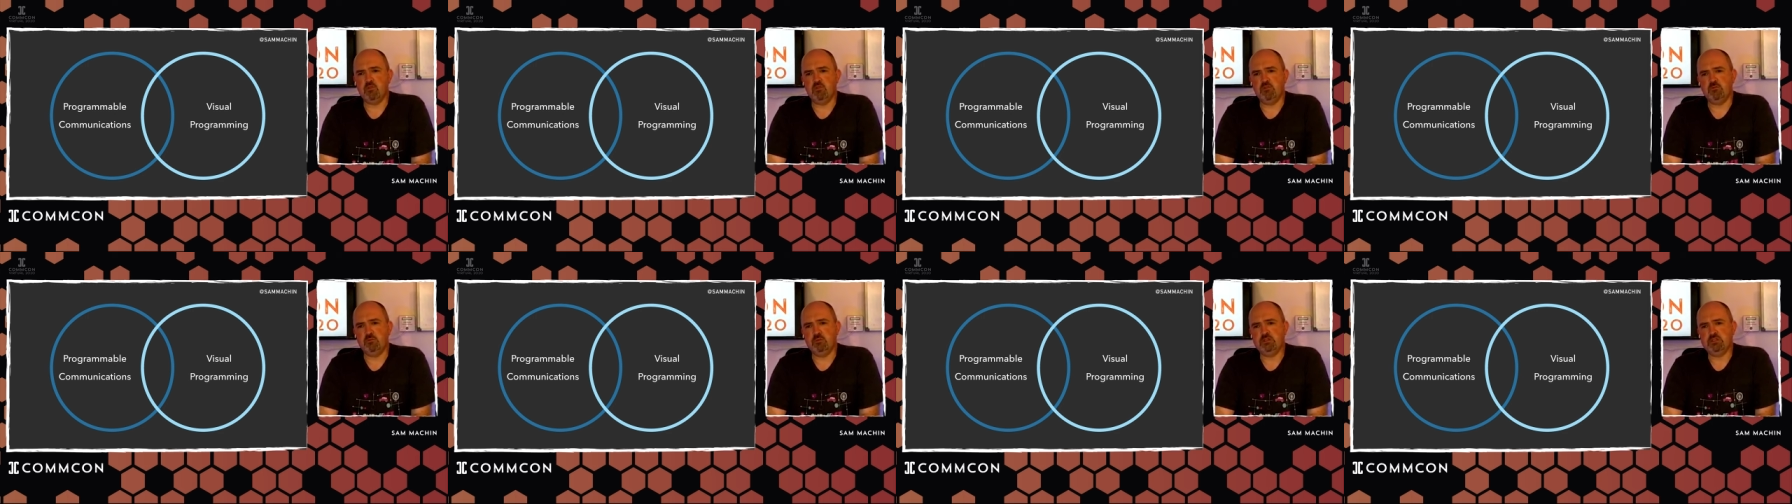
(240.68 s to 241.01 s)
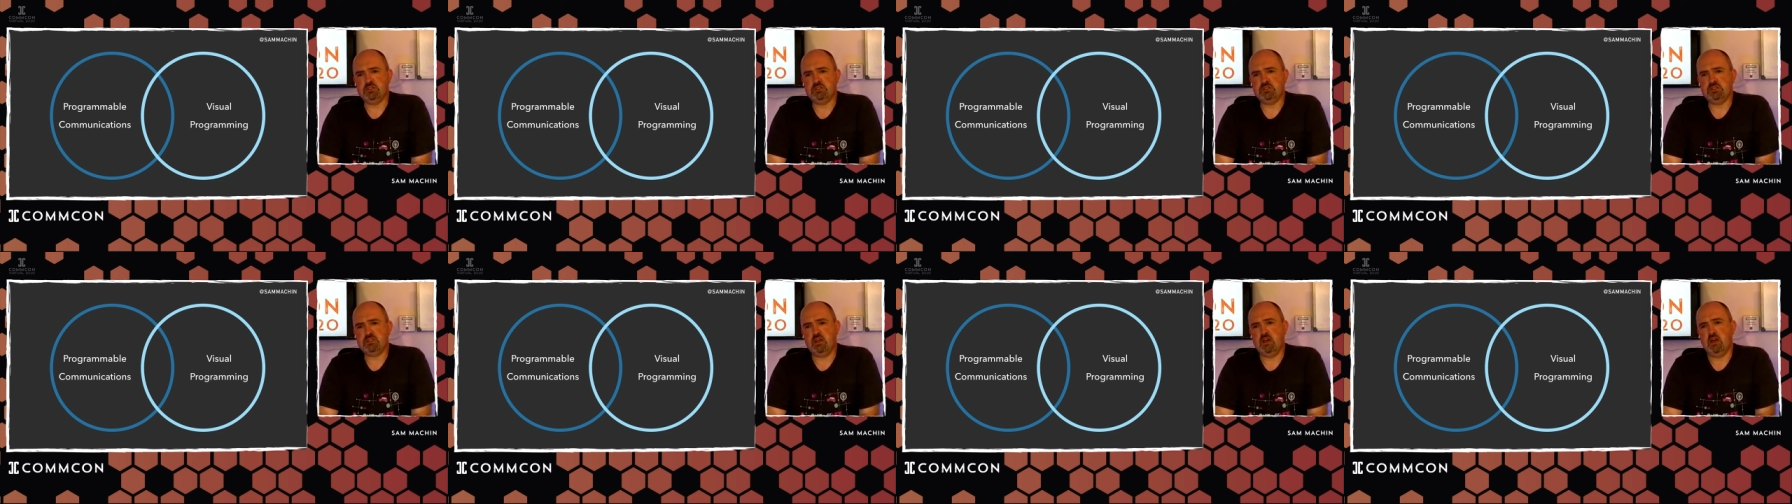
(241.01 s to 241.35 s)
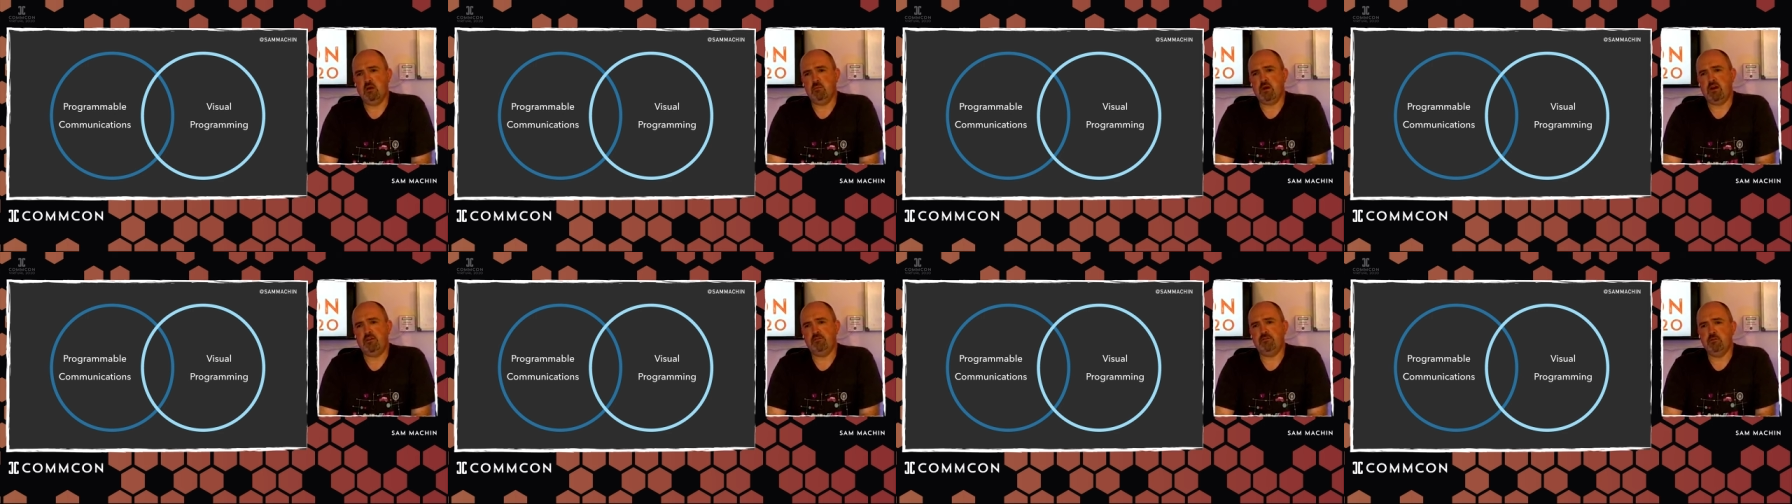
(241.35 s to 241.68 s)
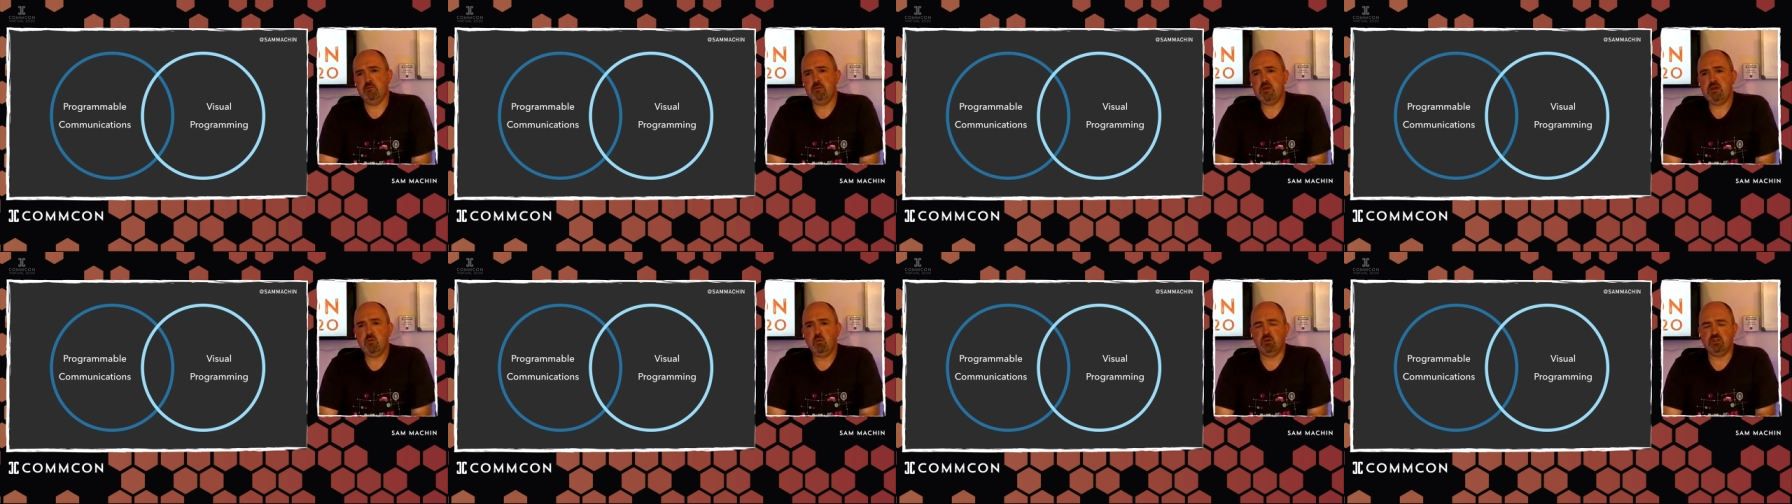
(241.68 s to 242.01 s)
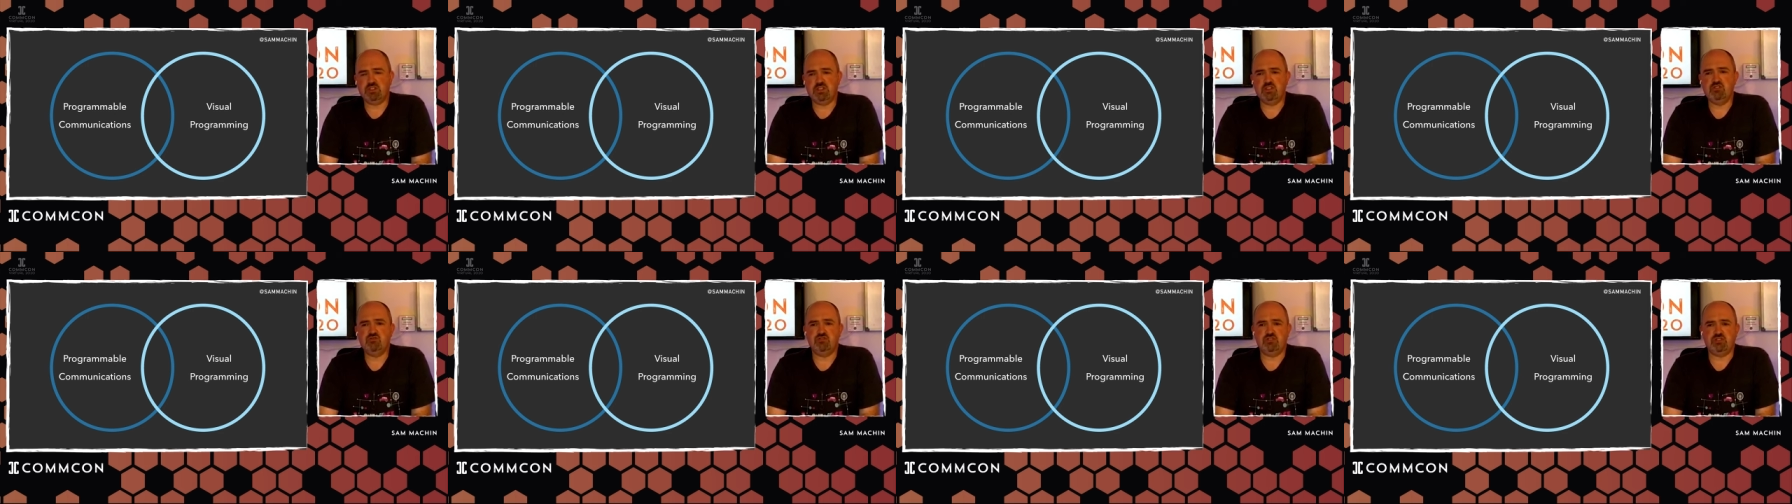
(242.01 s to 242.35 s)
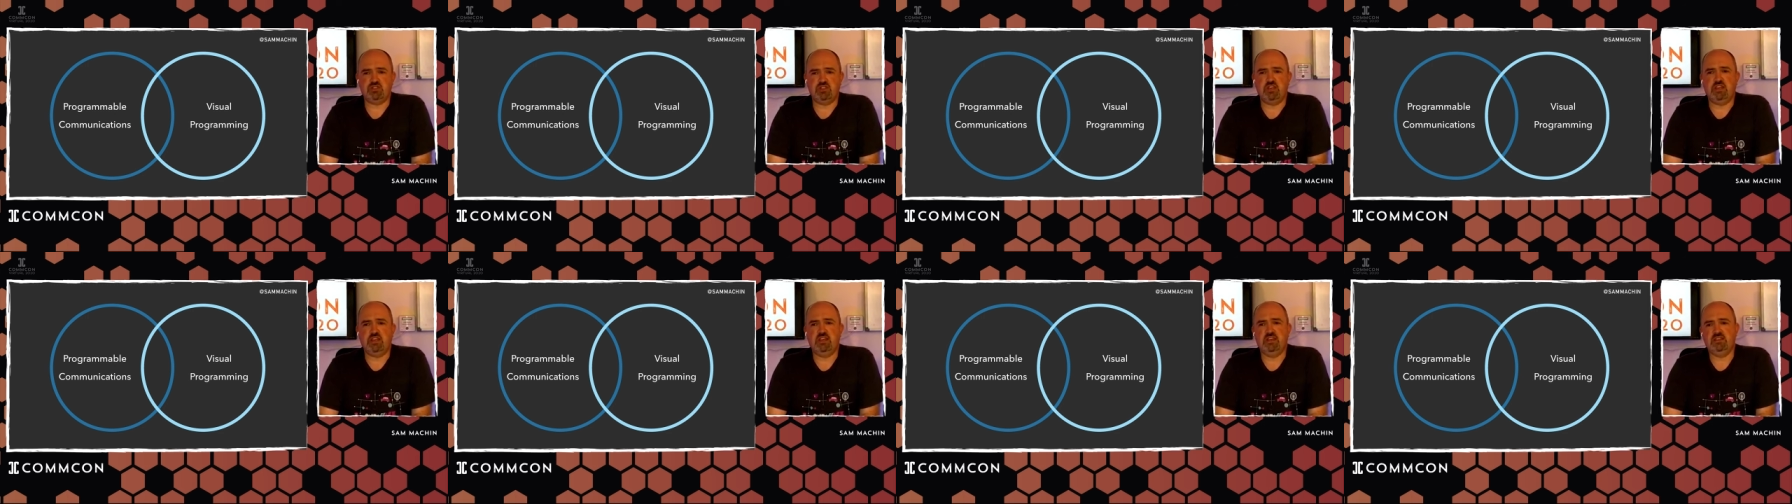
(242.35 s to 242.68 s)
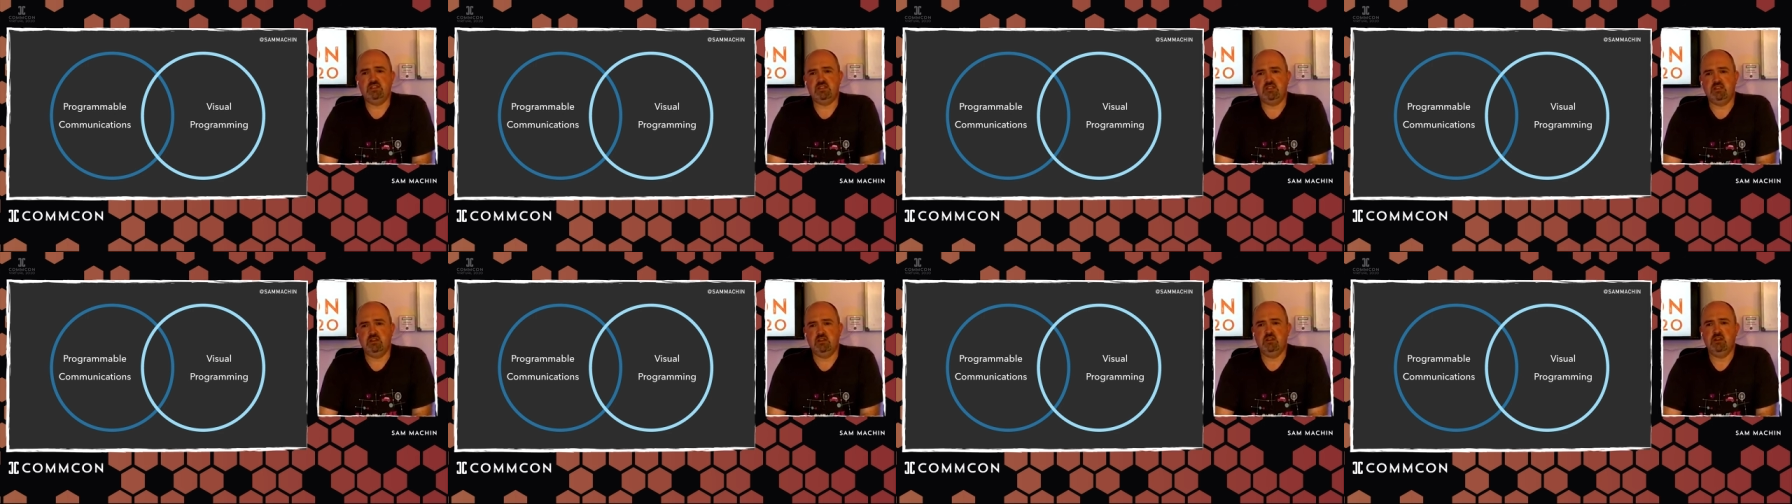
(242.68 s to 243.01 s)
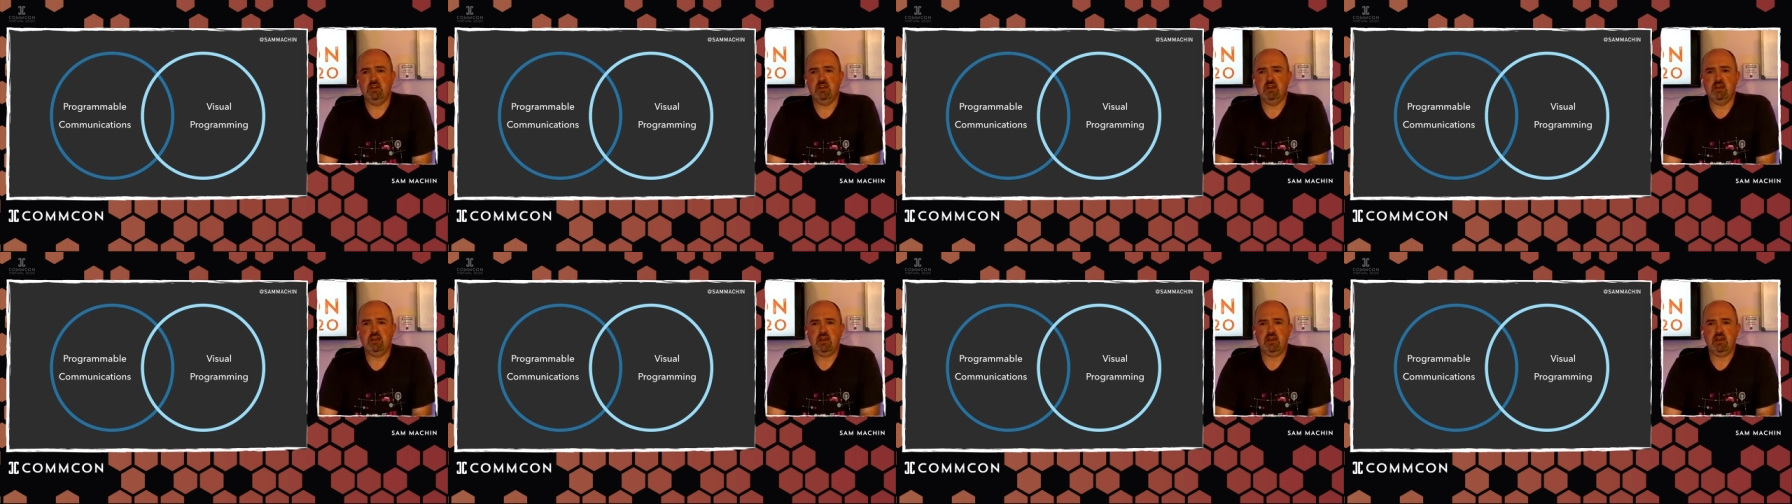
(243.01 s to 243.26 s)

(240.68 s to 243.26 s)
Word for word: of movements. And for me, what's interesting is that